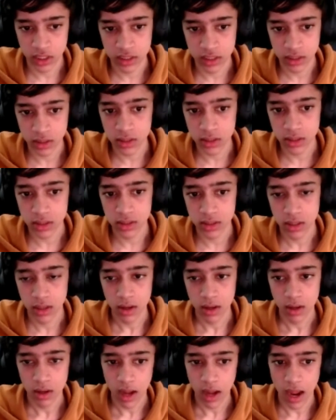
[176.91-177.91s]
instance,
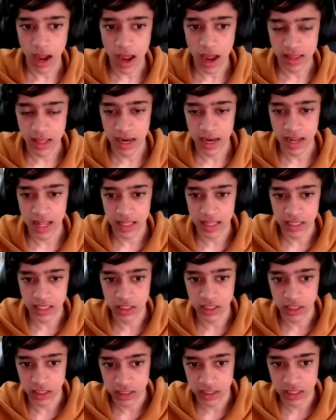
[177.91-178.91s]
and then
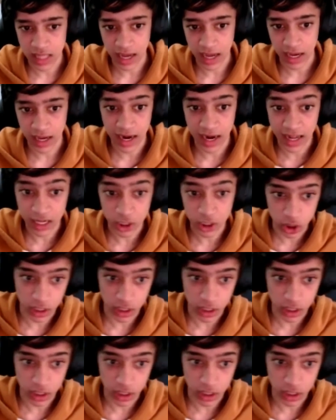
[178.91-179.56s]
instance that collection